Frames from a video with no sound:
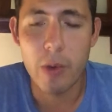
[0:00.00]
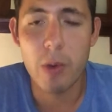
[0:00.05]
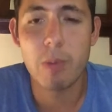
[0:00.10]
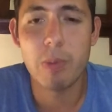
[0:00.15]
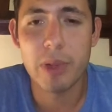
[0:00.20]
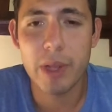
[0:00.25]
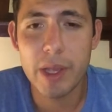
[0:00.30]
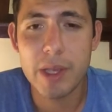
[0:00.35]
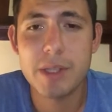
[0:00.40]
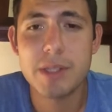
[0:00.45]

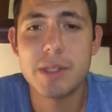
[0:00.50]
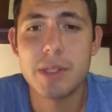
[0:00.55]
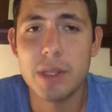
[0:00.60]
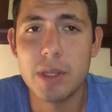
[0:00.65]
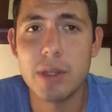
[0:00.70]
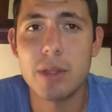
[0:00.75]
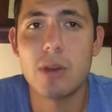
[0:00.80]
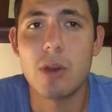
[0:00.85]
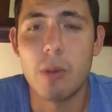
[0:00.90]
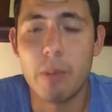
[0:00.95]

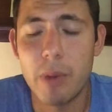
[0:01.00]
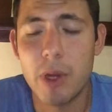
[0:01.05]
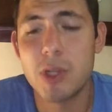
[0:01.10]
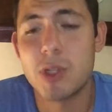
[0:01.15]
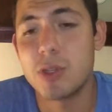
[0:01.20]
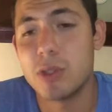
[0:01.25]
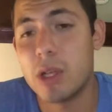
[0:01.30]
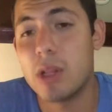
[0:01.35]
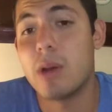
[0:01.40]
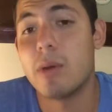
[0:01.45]
replacing
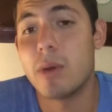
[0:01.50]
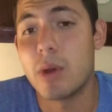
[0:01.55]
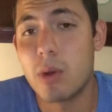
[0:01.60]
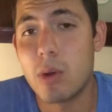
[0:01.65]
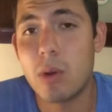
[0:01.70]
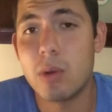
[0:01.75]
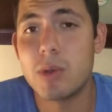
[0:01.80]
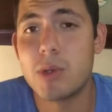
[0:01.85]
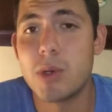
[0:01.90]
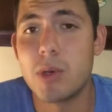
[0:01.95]
conventional
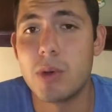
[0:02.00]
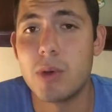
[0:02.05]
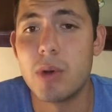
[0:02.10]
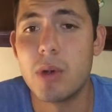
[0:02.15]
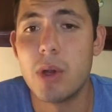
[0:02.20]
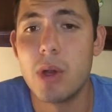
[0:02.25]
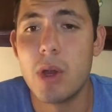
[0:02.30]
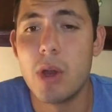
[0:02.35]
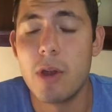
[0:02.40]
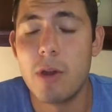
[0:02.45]
agriculture.
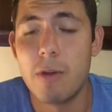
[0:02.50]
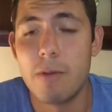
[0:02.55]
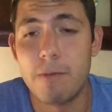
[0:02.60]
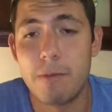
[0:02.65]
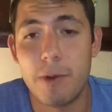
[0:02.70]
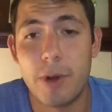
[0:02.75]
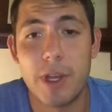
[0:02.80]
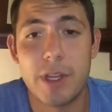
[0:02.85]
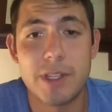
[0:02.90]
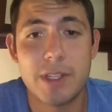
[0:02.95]

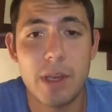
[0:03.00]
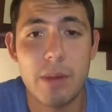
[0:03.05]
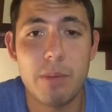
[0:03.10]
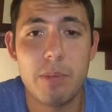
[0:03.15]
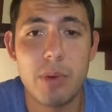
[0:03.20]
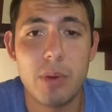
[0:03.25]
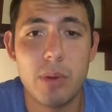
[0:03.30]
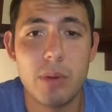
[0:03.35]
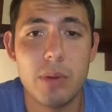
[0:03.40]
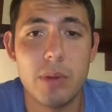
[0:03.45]
For
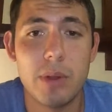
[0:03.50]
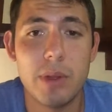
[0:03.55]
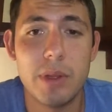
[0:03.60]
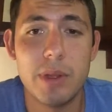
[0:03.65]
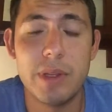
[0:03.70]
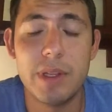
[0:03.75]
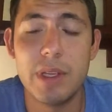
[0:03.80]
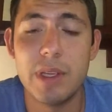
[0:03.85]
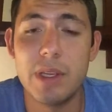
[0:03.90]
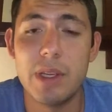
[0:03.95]
example,
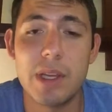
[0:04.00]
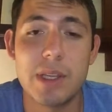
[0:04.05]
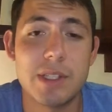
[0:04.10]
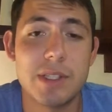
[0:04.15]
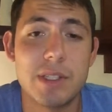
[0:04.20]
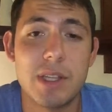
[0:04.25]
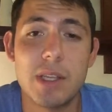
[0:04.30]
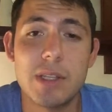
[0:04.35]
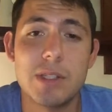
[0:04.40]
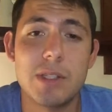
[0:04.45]
the
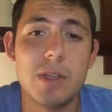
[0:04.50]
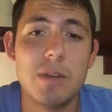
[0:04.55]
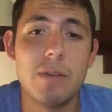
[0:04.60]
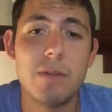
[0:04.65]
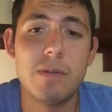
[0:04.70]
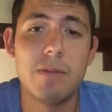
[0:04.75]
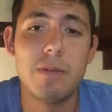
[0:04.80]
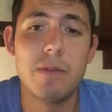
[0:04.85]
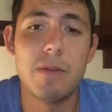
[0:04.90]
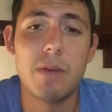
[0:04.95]

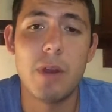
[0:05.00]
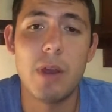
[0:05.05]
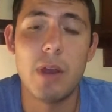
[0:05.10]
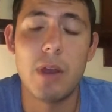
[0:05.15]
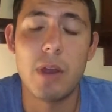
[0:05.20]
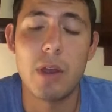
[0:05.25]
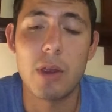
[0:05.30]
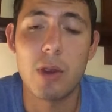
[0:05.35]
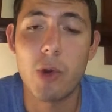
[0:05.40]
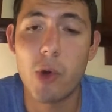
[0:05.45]
extensive
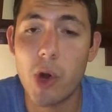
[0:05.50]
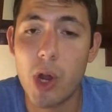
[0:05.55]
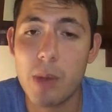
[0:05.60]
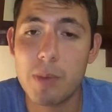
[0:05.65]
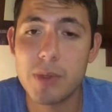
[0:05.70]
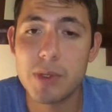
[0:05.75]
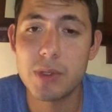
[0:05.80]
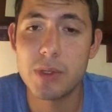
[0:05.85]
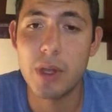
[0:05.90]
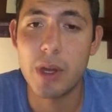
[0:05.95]

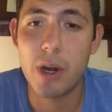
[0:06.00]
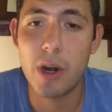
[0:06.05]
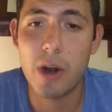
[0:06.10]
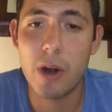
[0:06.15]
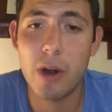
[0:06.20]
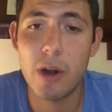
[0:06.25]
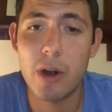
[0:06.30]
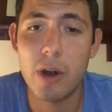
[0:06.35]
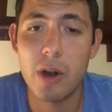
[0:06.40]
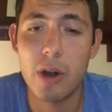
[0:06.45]
crops that
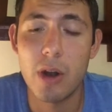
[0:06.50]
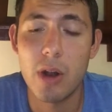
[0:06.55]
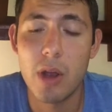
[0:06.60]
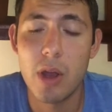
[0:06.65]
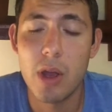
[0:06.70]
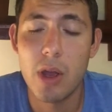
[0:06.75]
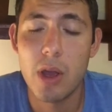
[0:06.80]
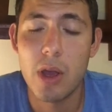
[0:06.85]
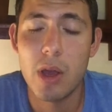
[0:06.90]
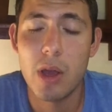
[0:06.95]
are
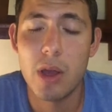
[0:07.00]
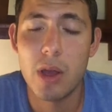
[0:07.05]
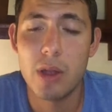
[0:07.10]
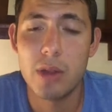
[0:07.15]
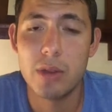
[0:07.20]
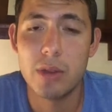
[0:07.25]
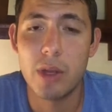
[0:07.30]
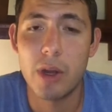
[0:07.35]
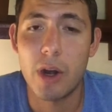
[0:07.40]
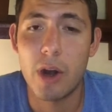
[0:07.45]

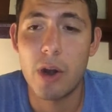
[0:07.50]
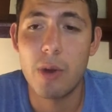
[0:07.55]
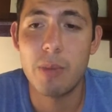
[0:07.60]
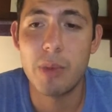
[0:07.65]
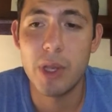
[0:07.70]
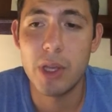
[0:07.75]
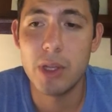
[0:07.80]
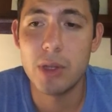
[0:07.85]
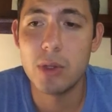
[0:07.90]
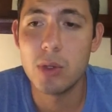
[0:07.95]

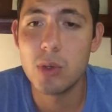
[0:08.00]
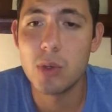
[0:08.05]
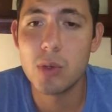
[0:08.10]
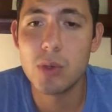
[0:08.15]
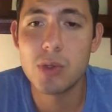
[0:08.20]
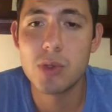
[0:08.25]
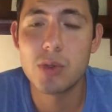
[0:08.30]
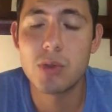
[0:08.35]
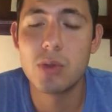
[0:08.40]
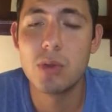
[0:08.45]
being
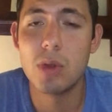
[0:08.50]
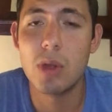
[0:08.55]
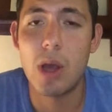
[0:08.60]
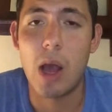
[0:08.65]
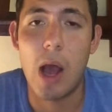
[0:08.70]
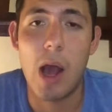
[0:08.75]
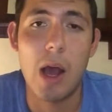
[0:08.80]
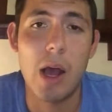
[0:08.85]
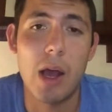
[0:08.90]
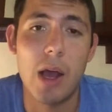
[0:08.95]
used
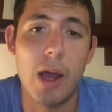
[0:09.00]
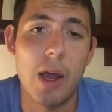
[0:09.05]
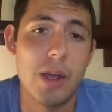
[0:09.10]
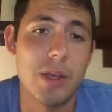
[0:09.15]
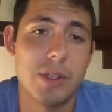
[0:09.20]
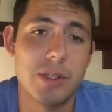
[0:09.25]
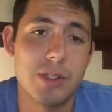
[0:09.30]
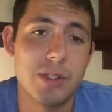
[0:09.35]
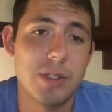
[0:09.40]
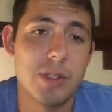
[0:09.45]

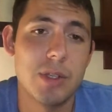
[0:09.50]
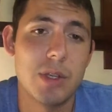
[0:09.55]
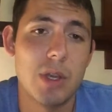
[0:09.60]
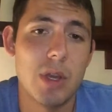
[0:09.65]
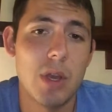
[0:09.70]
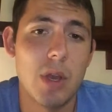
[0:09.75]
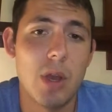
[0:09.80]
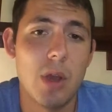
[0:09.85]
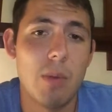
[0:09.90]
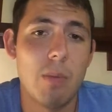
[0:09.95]
as
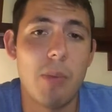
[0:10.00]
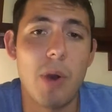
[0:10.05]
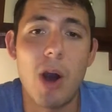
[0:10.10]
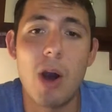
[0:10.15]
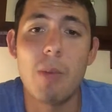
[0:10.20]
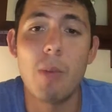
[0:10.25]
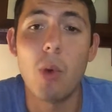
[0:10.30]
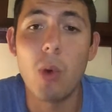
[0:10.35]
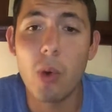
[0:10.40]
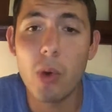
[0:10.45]

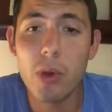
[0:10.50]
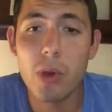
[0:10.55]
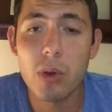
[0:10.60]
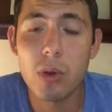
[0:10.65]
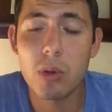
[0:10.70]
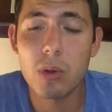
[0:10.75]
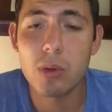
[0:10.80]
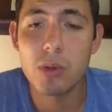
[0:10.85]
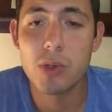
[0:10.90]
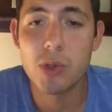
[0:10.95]
palm
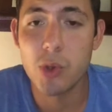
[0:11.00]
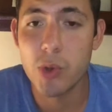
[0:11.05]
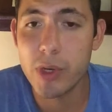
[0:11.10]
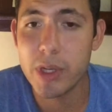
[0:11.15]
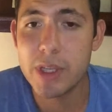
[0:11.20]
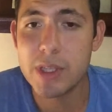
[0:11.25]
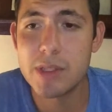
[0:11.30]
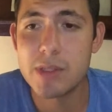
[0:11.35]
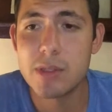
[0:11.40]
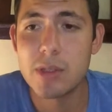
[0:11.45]
oil
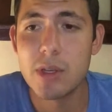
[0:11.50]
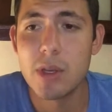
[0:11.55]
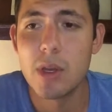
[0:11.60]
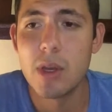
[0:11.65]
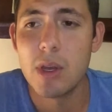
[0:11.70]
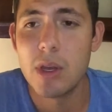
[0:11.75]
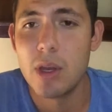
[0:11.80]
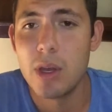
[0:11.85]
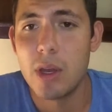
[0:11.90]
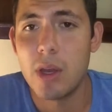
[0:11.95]
trees
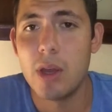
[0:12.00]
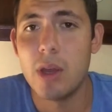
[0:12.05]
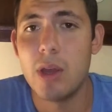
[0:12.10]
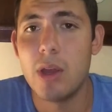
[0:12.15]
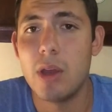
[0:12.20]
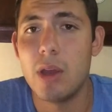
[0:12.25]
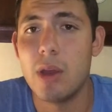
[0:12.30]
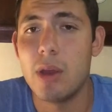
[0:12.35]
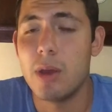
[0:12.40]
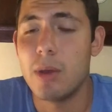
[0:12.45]

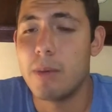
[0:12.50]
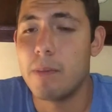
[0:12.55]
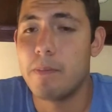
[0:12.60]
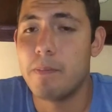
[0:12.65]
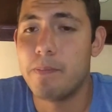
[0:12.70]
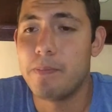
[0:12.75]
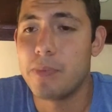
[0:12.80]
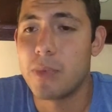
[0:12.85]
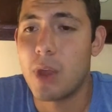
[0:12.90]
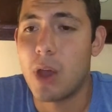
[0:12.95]
uh,
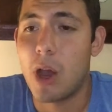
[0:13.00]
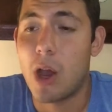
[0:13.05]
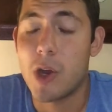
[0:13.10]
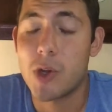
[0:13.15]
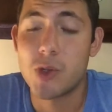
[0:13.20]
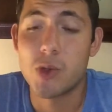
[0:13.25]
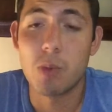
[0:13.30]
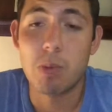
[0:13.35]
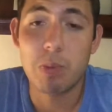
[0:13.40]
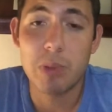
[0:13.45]
are
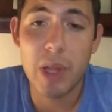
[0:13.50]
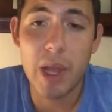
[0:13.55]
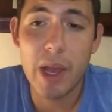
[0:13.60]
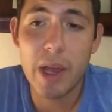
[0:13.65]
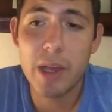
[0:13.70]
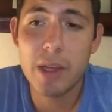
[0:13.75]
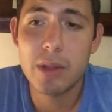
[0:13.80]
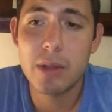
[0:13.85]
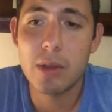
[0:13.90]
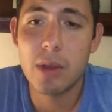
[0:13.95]

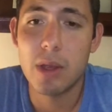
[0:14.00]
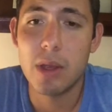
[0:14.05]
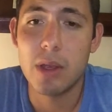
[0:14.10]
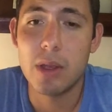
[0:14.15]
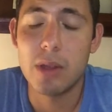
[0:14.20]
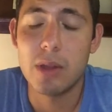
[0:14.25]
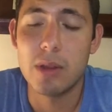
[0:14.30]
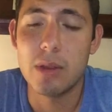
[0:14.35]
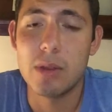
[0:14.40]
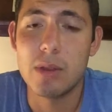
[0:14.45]
supplied
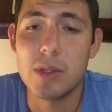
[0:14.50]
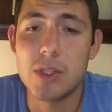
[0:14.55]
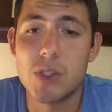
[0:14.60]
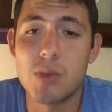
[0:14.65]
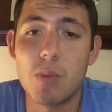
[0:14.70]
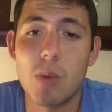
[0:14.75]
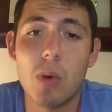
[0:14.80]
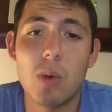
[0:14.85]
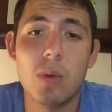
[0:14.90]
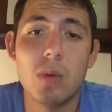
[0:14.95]
in
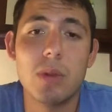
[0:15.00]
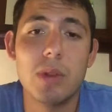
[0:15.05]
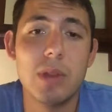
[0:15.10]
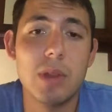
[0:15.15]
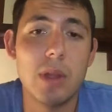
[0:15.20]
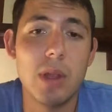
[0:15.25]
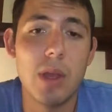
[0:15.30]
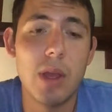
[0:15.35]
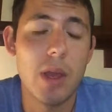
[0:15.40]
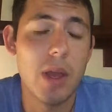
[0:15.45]
small